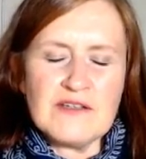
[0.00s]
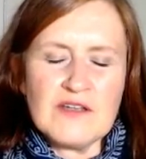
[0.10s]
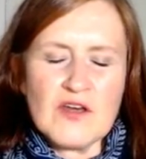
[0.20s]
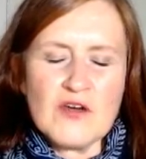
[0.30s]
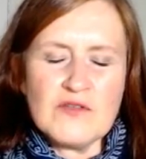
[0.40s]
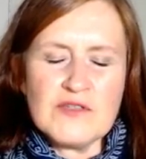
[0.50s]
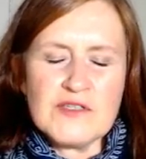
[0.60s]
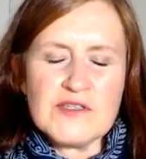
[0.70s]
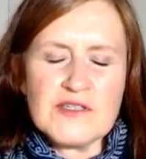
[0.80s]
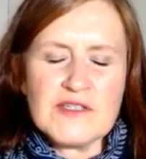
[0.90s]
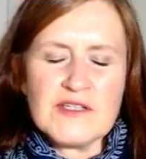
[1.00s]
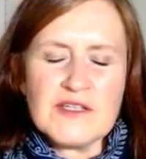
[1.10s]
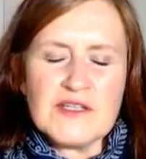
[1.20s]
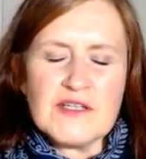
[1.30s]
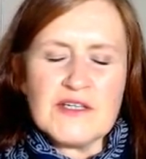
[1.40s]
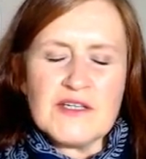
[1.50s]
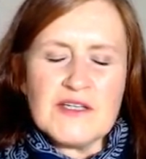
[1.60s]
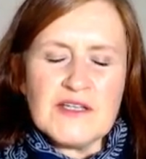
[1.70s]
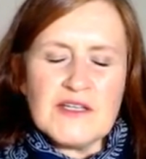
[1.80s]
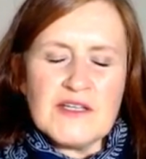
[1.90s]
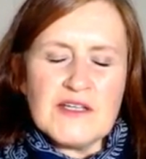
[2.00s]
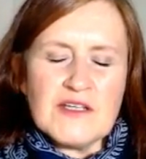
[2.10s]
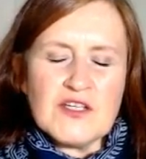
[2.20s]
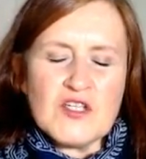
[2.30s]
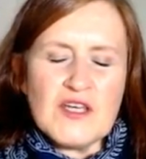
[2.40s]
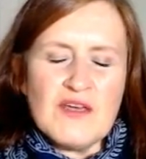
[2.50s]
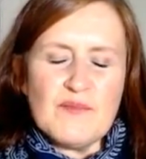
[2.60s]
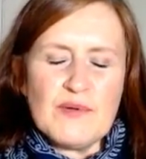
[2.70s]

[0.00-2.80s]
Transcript: the goats, sheep,